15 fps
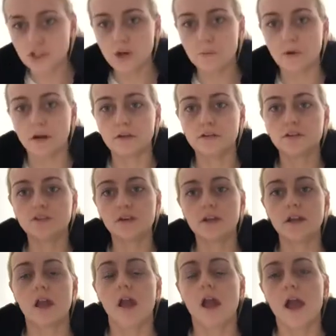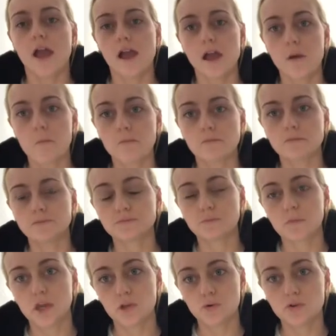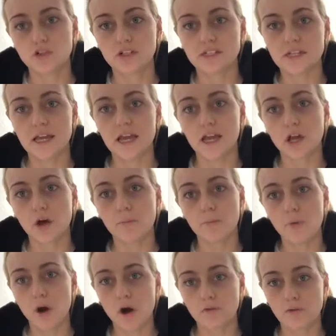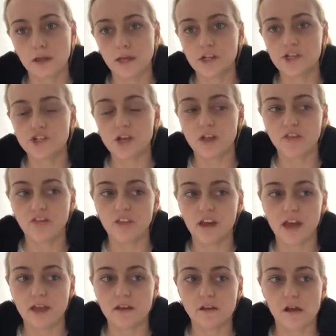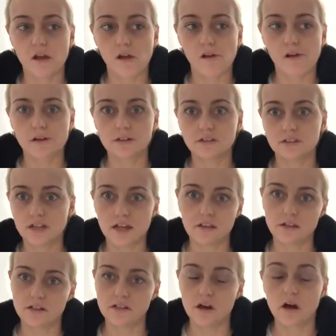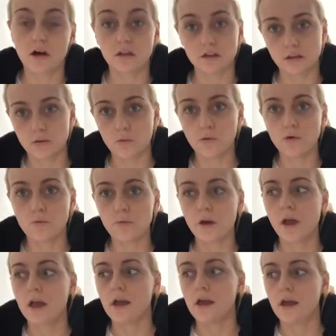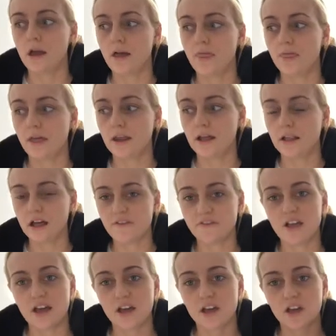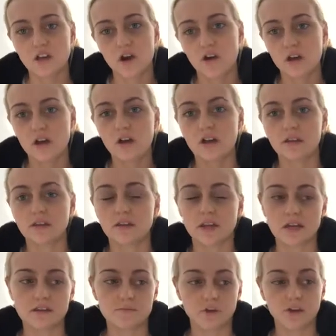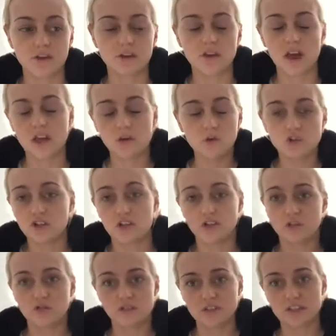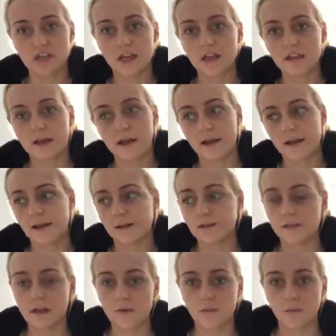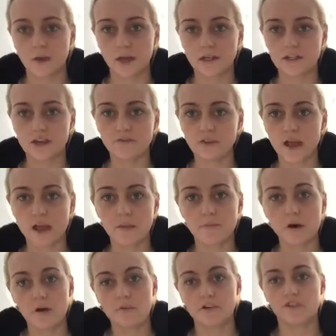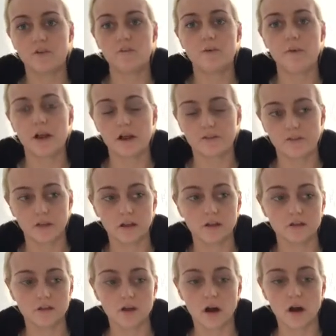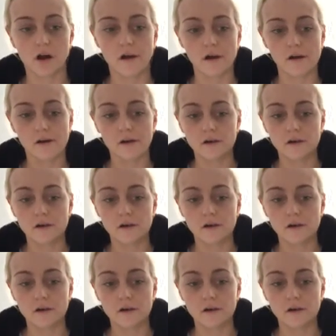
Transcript: top or on screen? I usually take porridge and then salad or soup, and then I'll have like a yogurt instead, because I usually used to take like a sandwich. I'd have like porridge for my breakfast, or